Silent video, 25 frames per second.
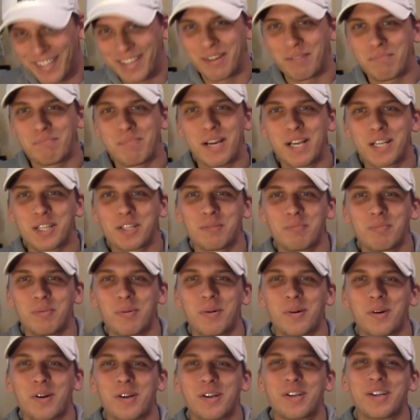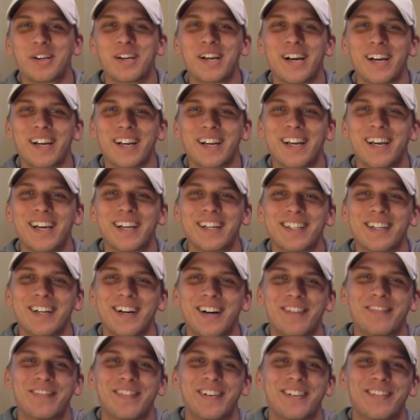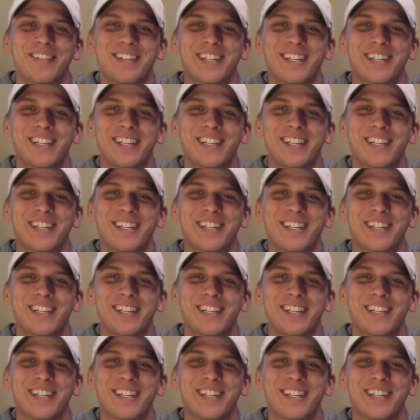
your best sport, and you got kicked off of